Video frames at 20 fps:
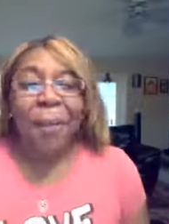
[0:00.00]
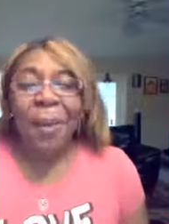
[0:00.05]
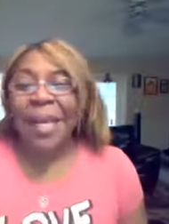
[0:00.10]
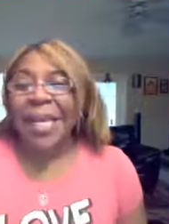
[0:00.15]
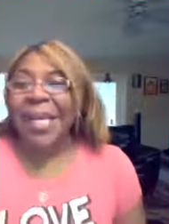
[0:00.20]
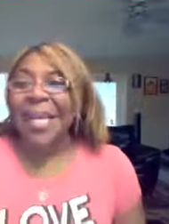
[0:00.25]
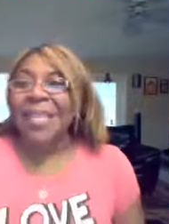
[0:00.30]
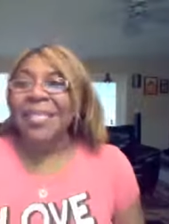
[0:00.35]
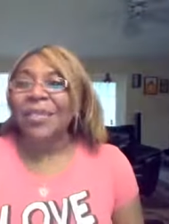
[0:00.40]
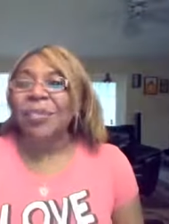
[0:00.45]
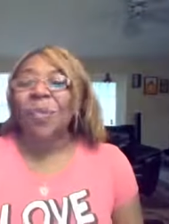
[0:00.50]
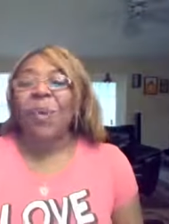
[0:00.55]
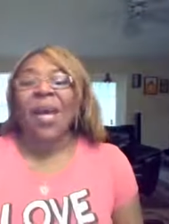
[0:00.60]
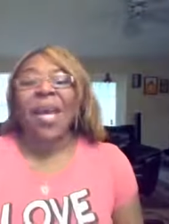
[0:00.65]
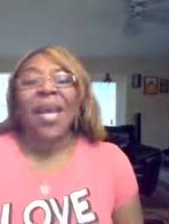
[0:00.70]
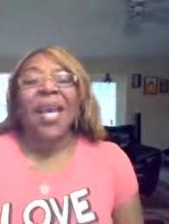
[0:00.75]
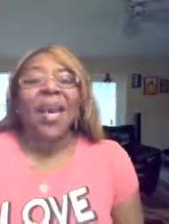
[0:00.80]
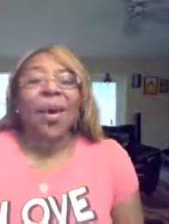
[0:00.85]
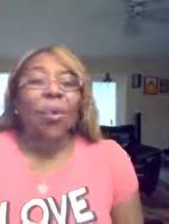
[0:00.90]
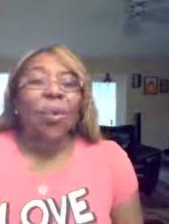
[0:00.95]
But guess
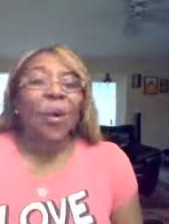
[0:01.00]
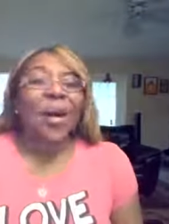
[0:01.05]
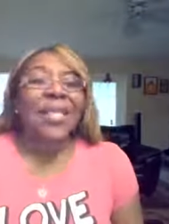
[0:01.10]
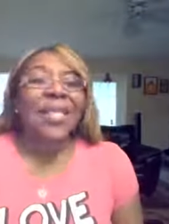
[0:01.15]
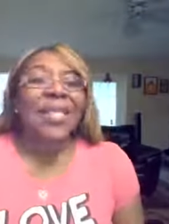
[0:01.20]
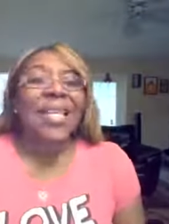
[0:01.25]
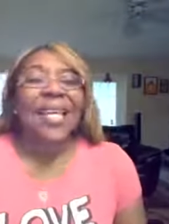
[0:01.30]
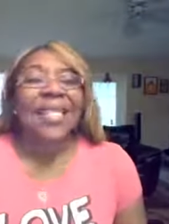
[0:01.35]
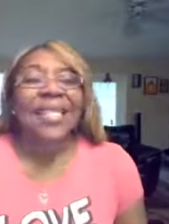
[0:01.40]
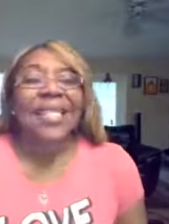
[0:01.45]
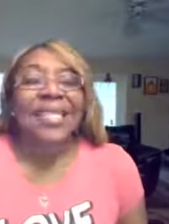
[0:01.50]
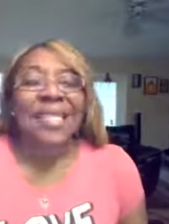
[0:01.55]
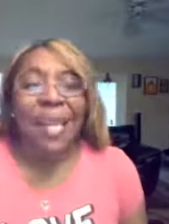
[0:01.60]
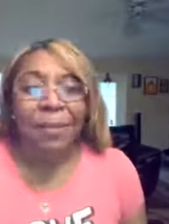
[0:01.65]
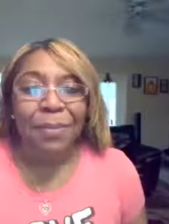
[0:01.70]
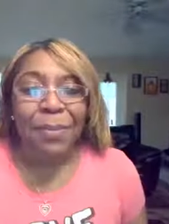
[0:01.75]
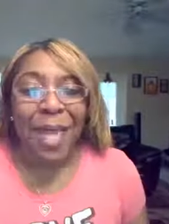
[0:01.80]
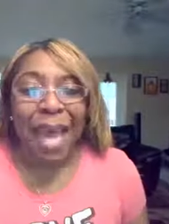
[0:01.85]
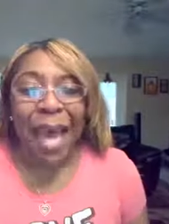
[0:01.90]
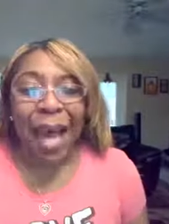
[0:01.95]
what? Once I
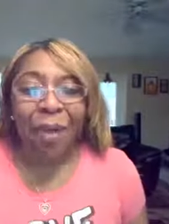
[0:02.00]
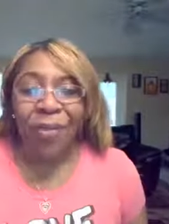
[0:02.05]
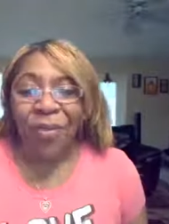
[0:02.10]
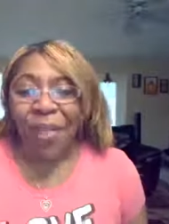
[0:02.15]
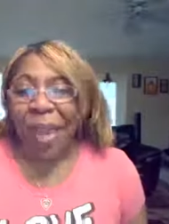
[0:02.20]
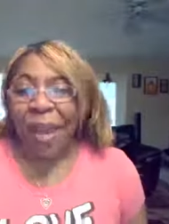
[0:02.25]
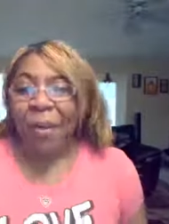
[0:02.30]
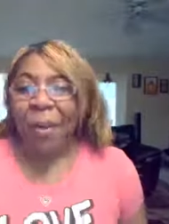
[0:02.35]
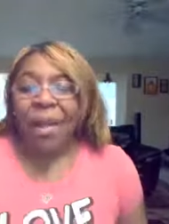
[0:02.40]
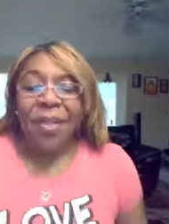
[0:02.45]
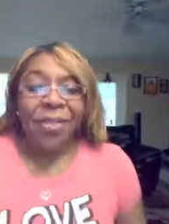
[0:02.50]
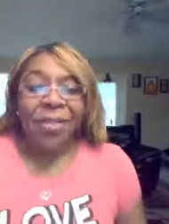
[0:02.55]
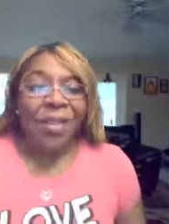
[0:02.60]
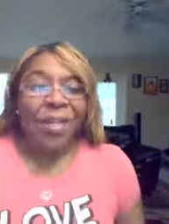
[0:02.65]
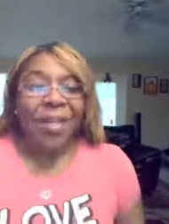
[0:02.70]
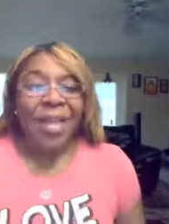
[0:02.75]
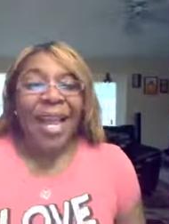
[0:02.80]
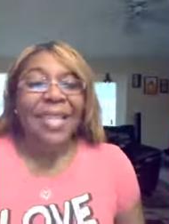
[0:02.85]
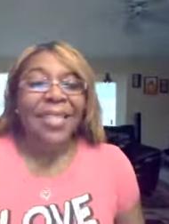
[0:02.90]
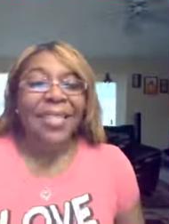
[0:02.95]
stepped out, that
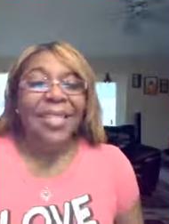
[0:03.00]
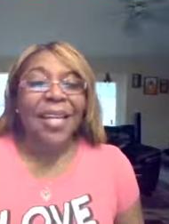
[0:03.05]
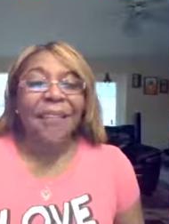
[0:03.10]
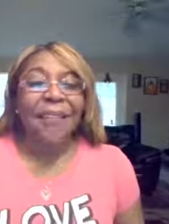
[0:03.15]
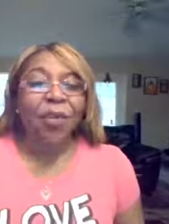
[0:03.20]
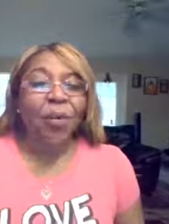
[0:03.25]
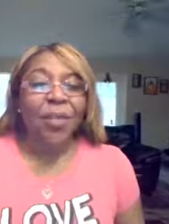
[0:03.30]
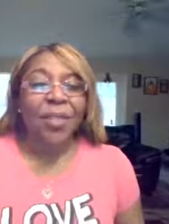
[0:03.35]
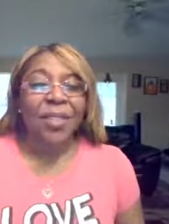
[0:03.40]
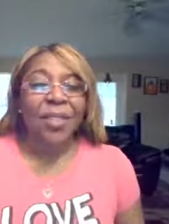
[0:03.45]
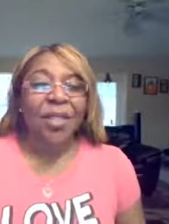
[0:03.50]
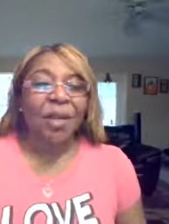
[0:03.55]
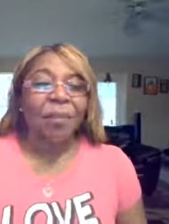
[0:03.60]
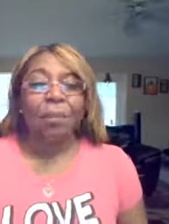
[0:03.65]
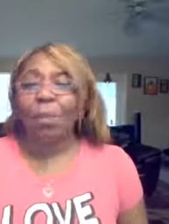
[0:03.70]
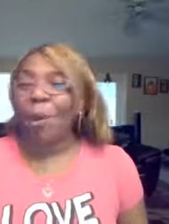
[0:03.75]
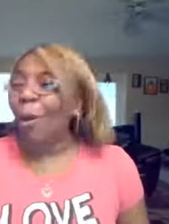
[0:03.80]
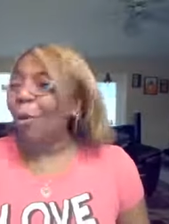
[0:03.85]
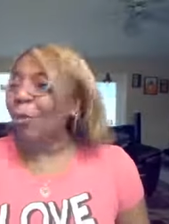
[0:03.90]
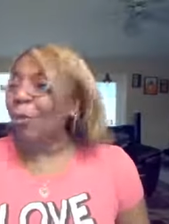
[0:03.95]
the next level was
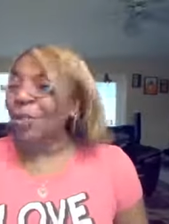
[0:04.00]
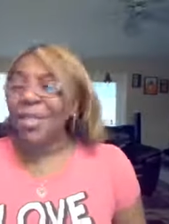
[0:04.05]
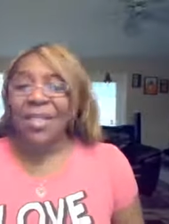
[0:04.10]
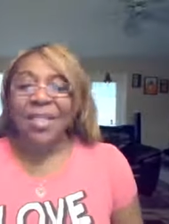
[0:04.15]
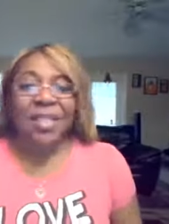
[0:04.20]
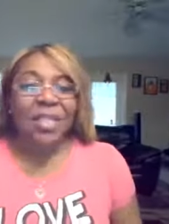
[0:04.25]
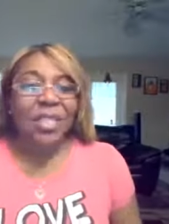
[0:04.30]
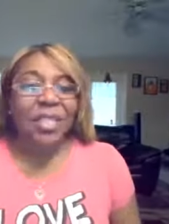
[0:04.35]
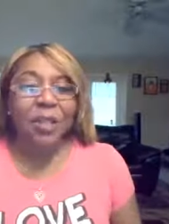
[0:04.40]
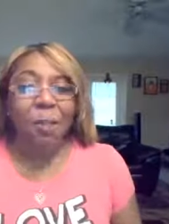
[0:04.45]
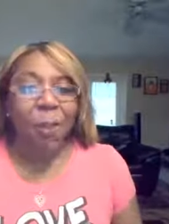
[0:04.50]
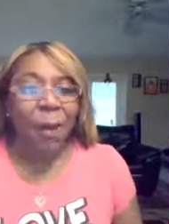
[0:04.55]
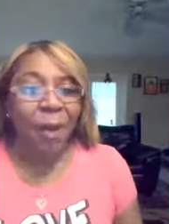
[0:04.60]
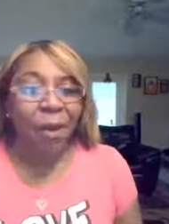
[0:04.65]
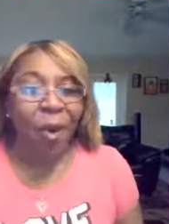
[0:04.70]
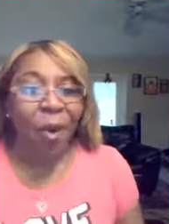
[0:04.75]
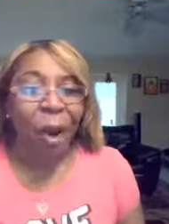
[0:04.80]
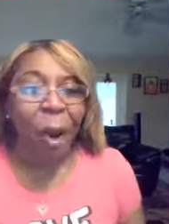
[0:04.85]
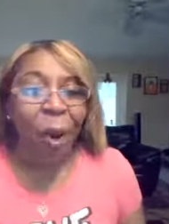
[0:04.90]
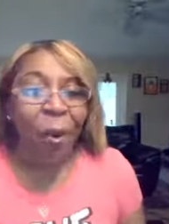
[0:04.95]
the boat just
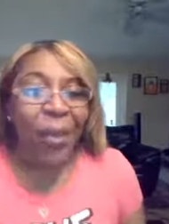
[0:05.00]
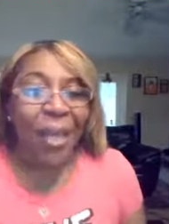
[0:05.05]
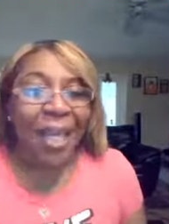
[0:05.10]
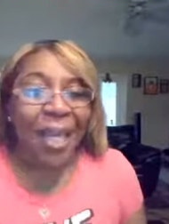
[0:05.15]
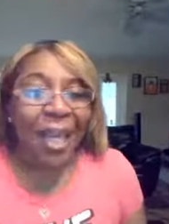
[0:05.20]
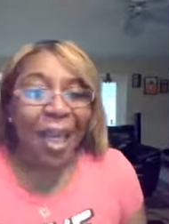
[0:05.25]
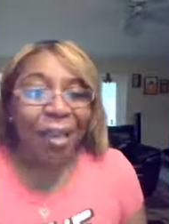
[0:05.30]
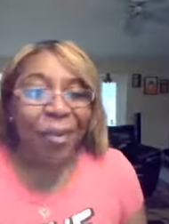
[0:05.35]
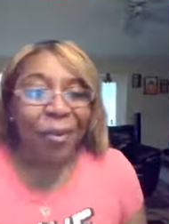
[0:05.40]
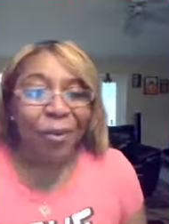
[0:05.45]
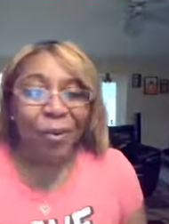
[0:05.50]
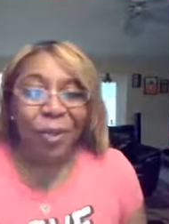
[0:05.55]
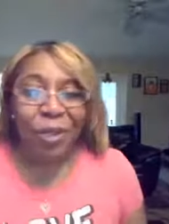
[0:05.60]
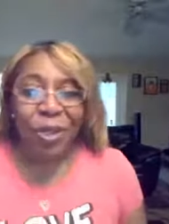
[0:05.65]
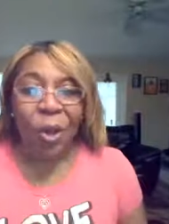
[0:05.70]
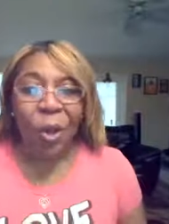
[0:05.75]
disappeared altogether.